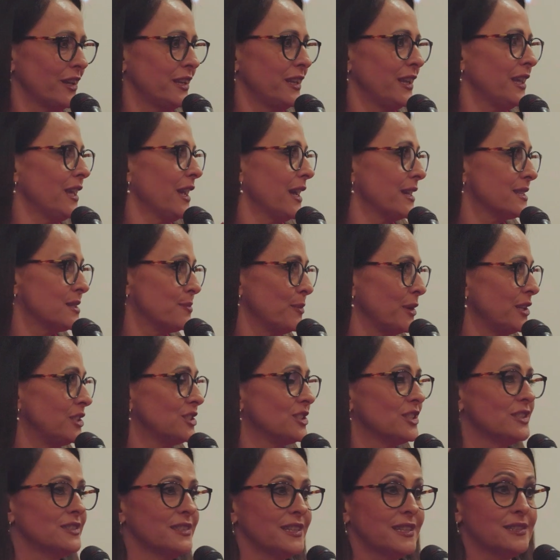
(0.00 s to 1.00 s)
those presents
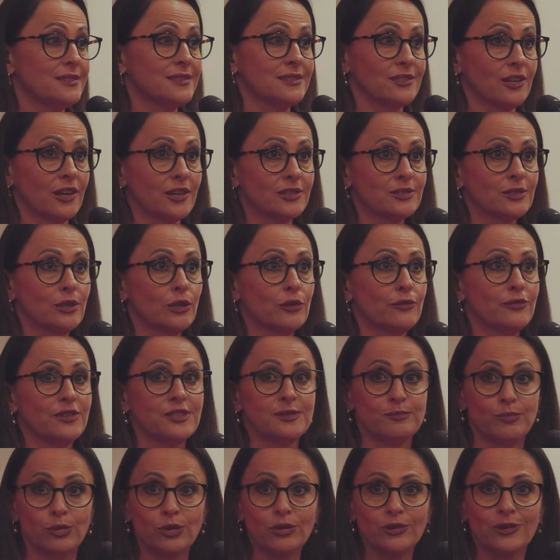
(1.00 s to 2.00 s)
challenges for the
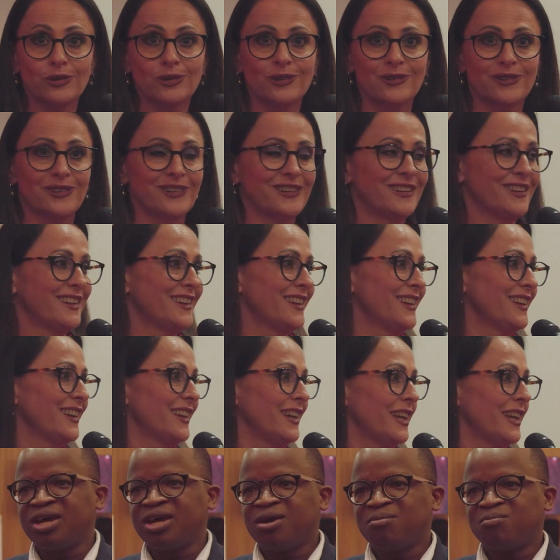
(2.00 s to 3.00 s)
input costs.
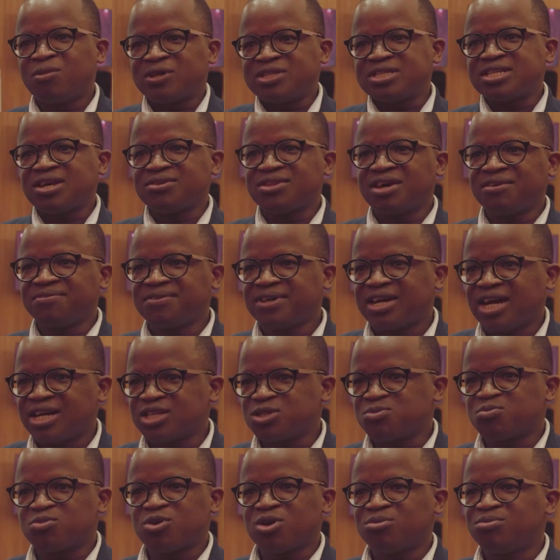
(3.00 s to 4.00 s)
But South
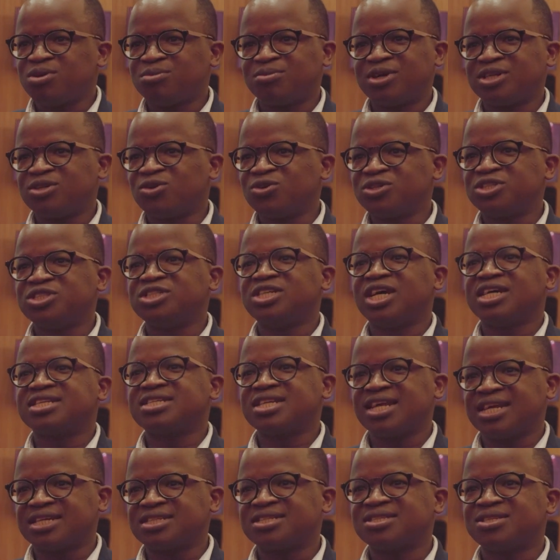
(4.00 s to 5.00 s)
Africa's problems are not
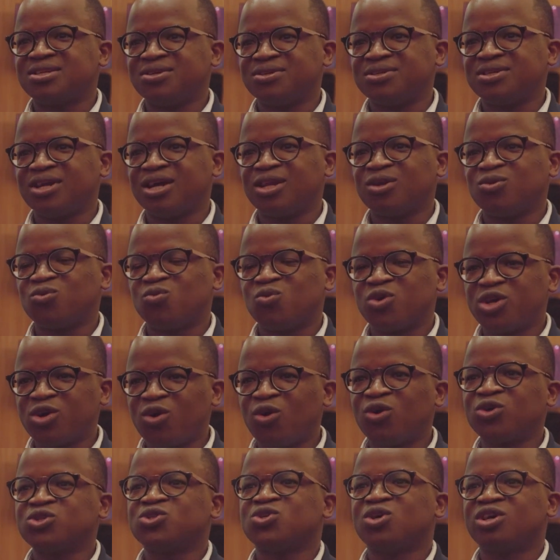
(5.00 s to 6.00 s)
just external. We
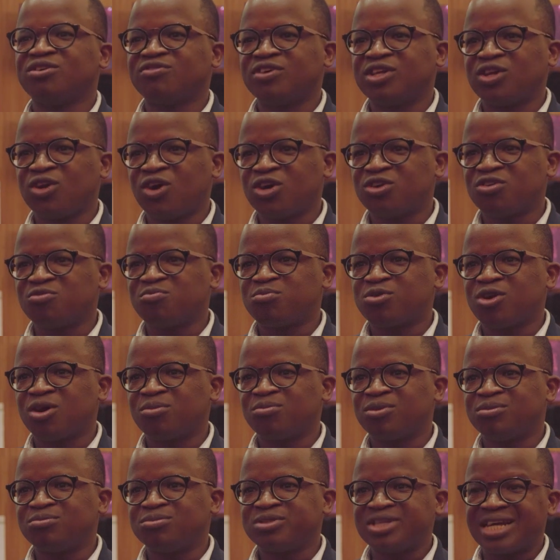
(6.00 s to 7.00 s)
also have a lot of
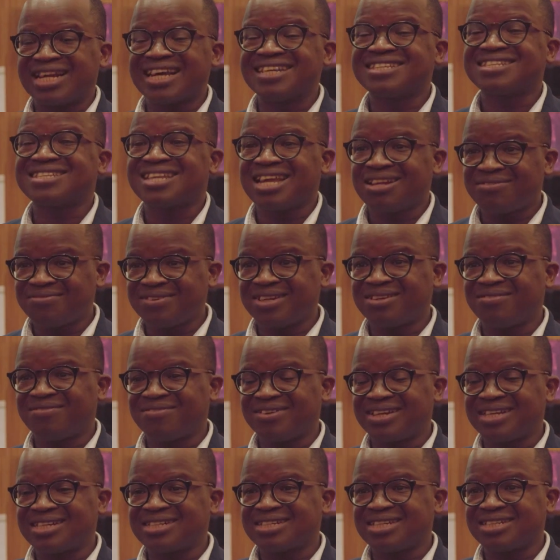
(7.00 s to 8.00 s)
problems that are
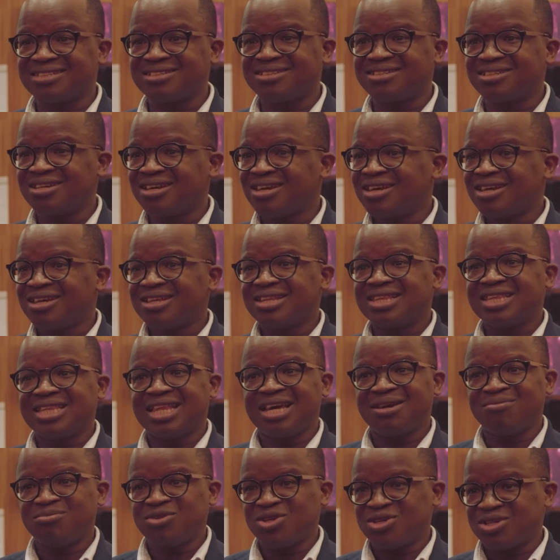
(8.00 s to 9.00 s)
self-inflicted.
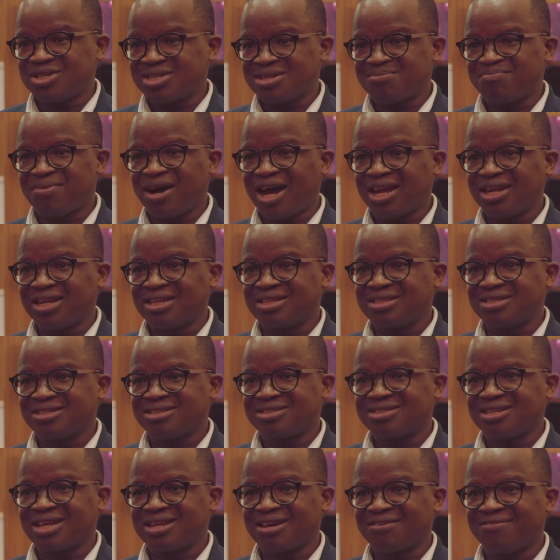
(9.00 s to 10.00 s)
The
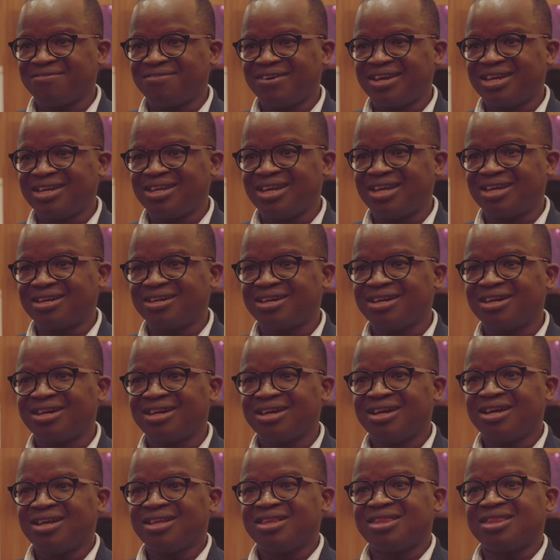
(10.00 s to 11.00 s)
municipalities that are failing,
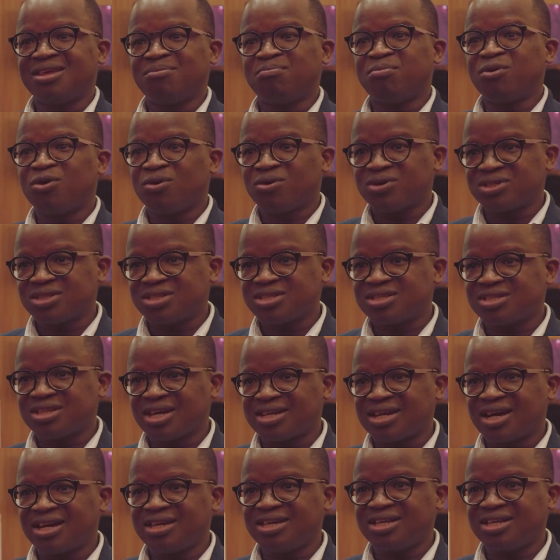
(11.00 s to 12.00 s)
the ports that are